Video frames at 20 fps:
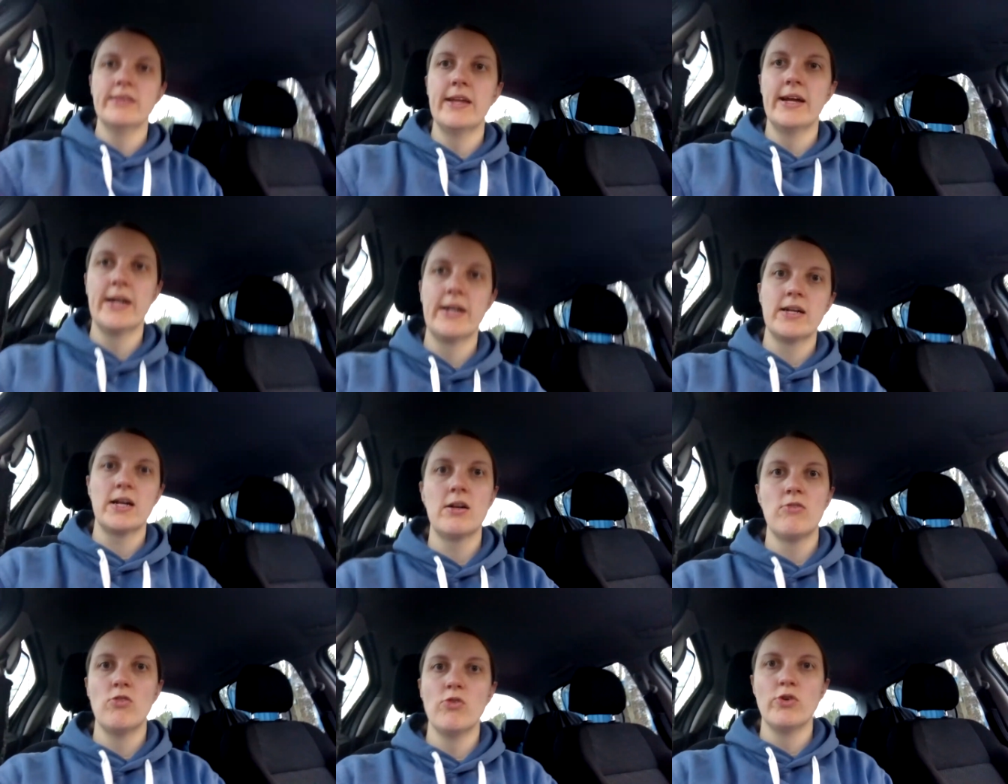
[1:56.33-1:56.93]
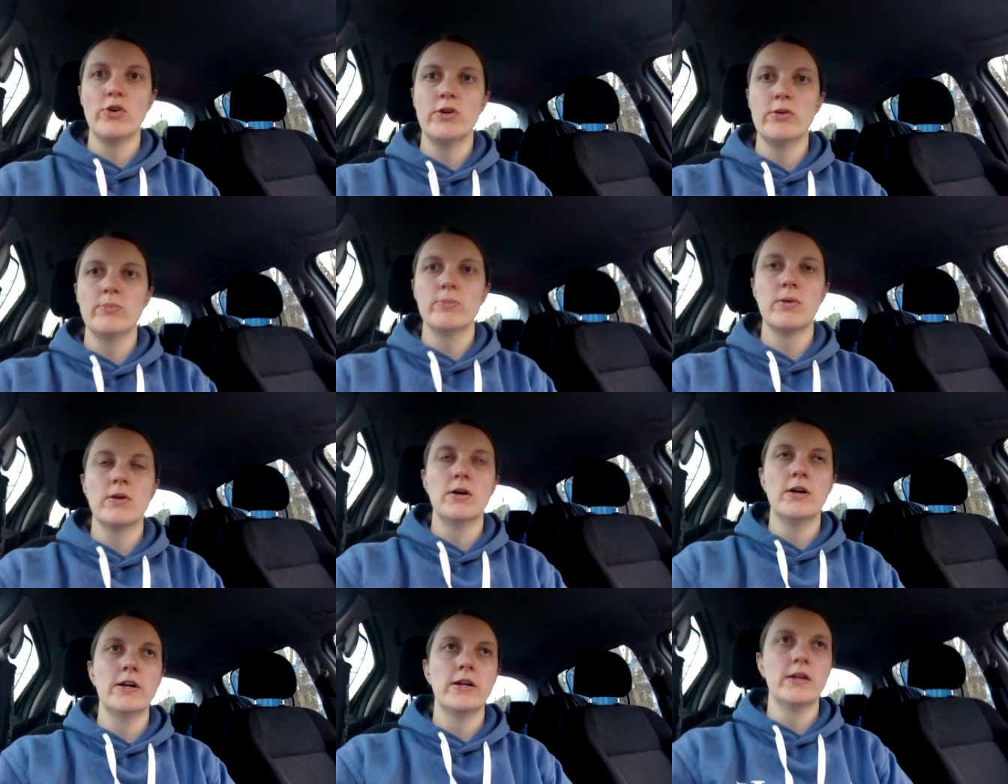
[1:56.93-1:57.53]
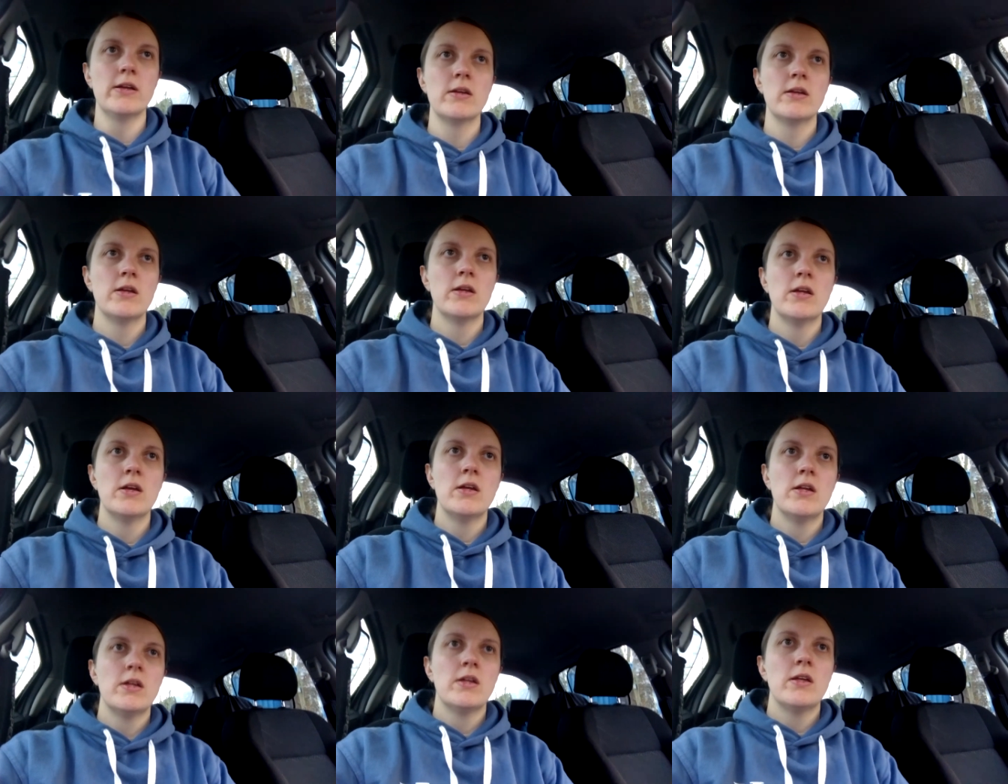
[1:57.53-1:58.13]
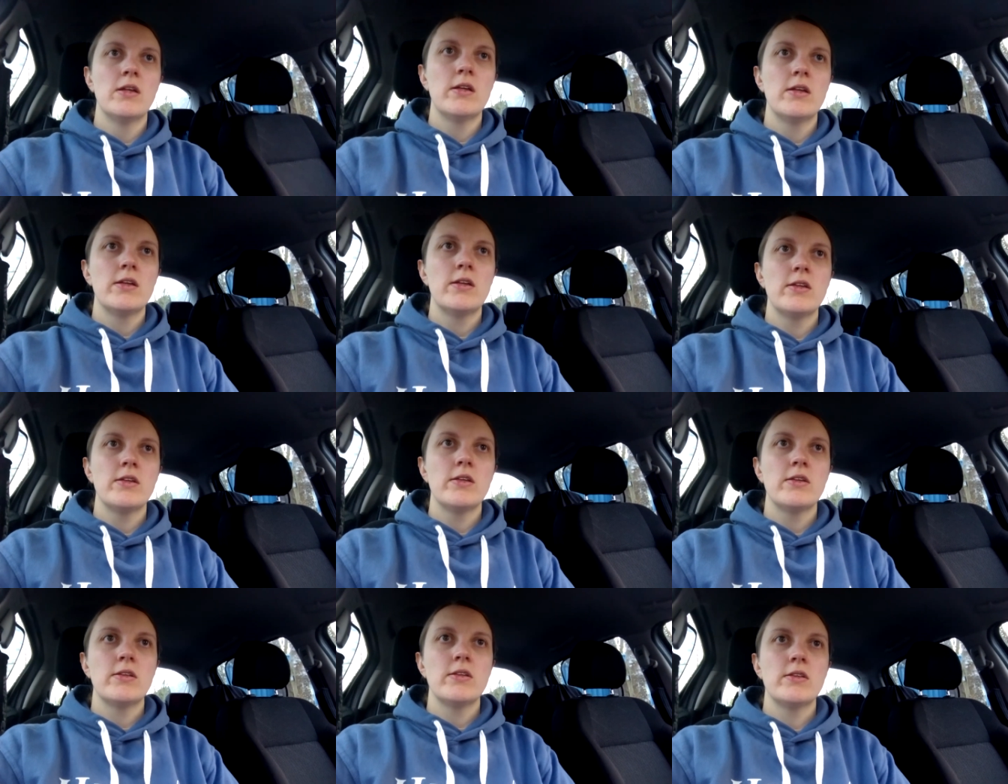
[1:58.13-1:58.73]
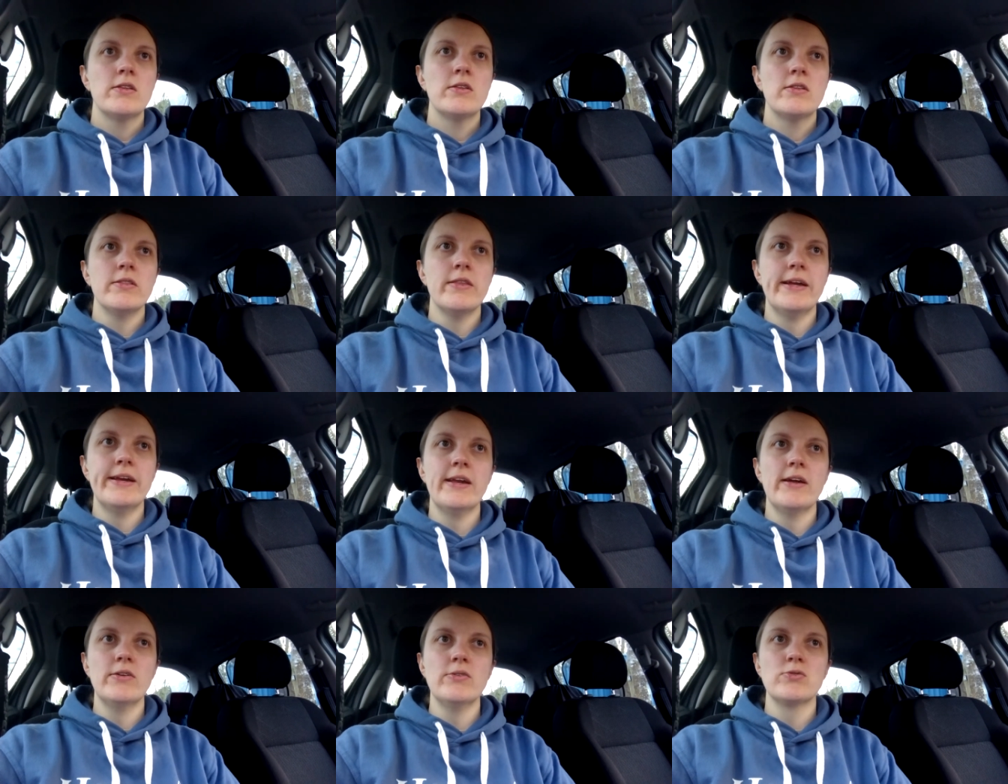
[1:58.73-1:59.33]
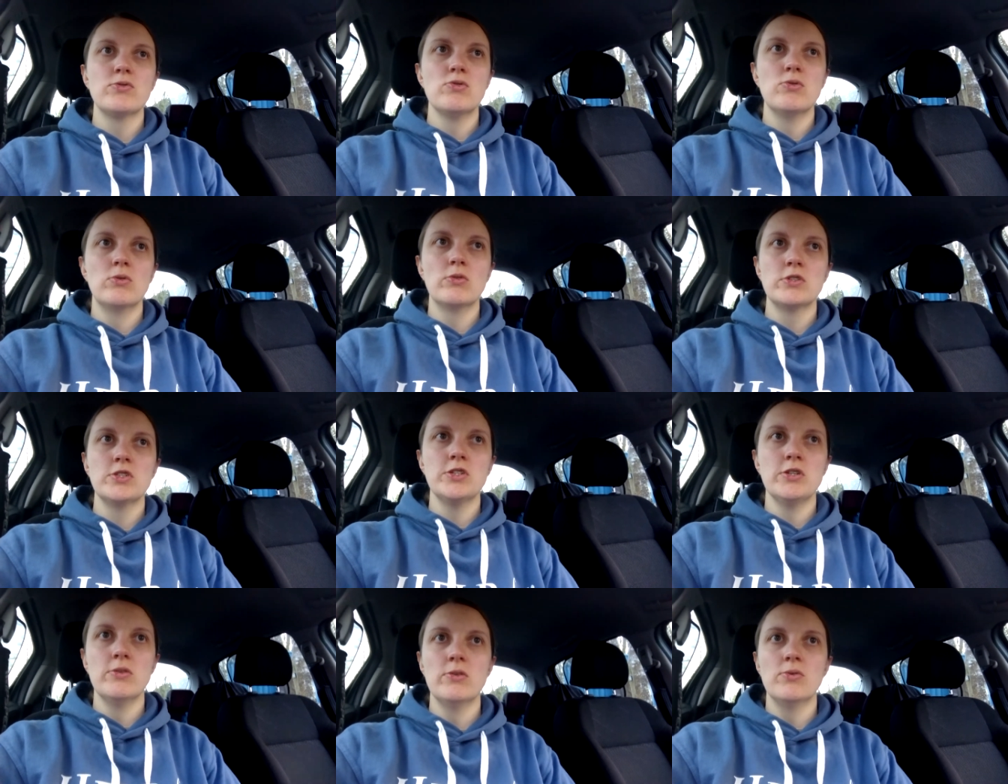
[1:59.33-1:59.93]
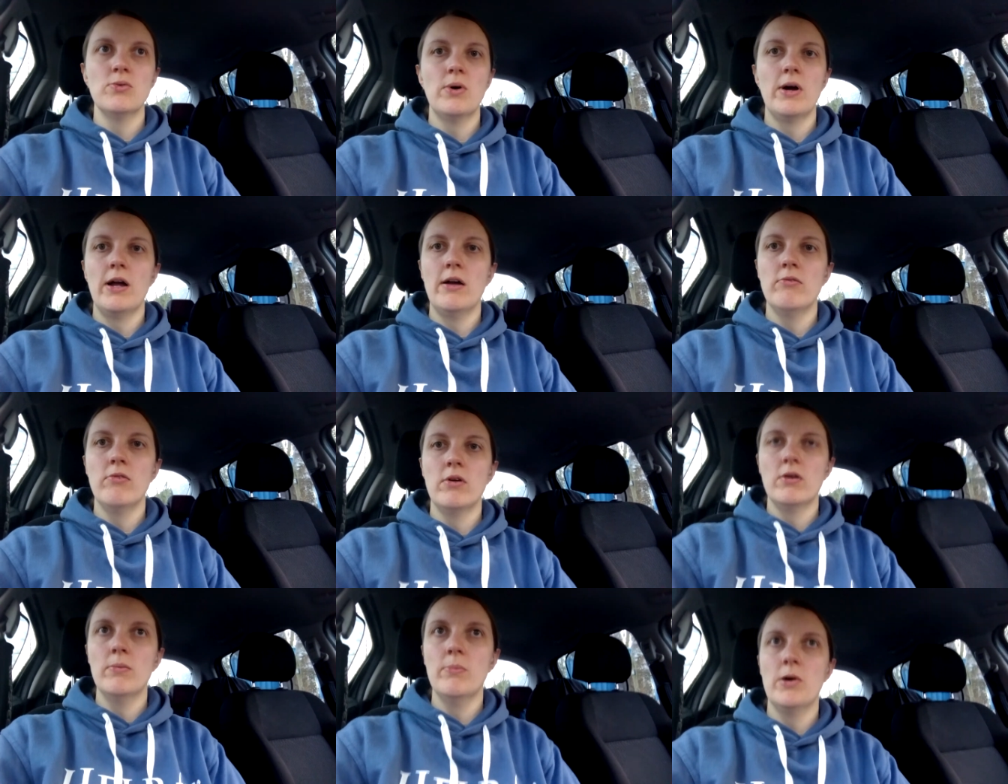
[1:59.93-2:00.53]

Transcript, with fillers: their group, like they don't talk to you or whatever.